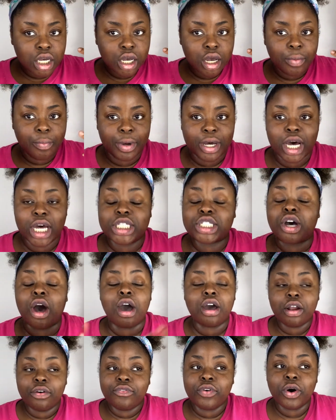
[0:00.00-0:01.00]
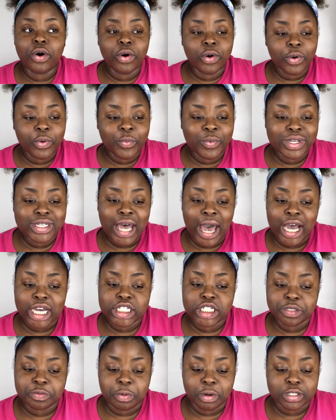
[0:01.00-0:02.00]
because Carnival was actually
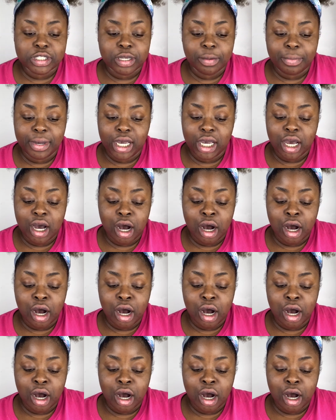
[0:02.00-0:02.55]
supposed to be